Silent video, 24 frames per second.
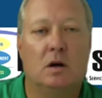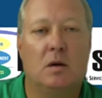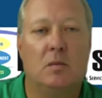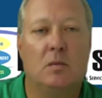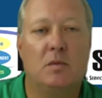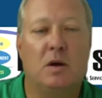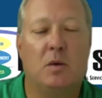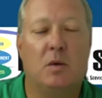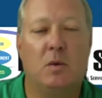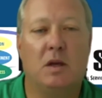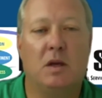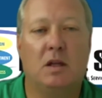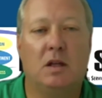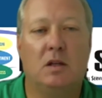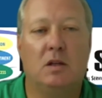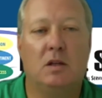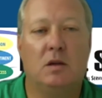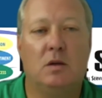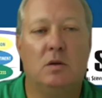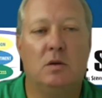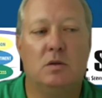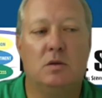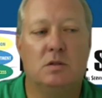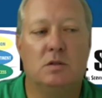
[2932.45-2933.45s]
that we can
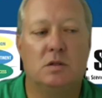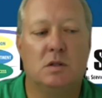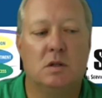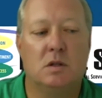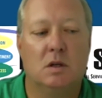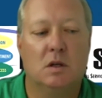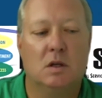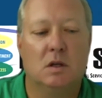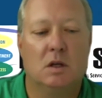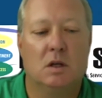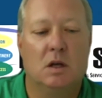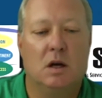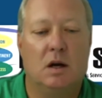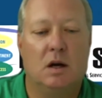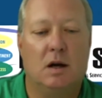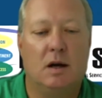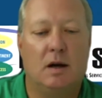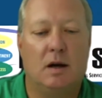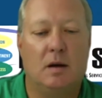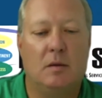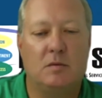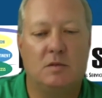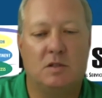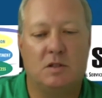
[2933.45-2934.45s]
use
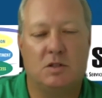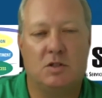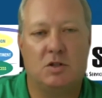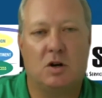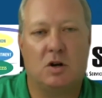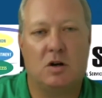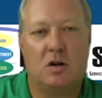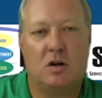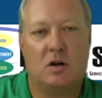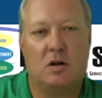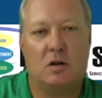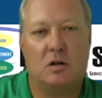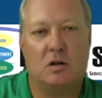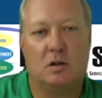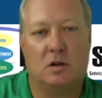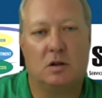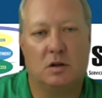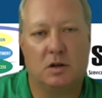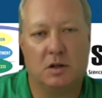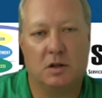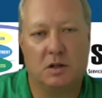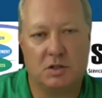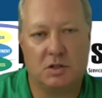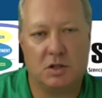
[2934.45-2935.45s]
to chart our
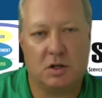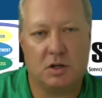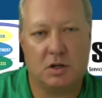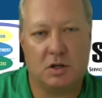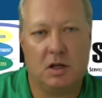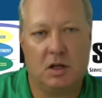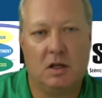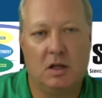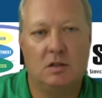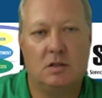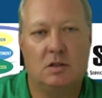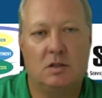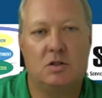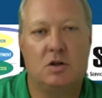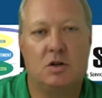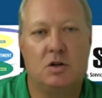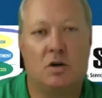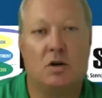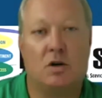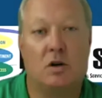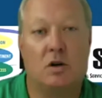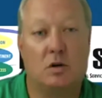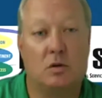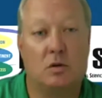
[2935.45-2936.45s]
learning journey, to chart
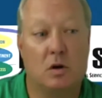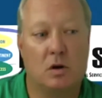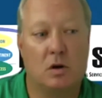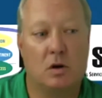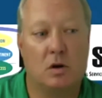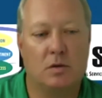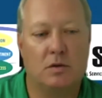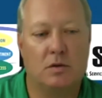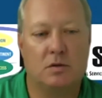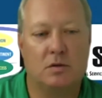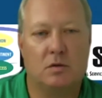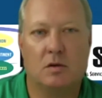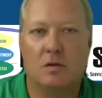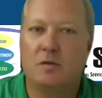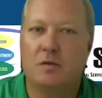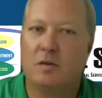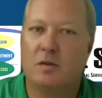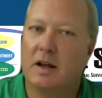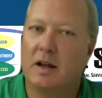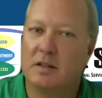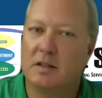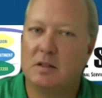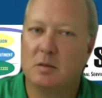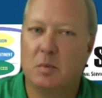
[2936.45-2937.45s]
our growth, to
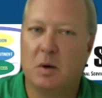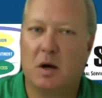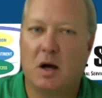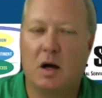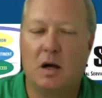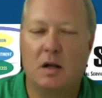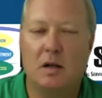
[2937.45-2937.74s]
reflect upon?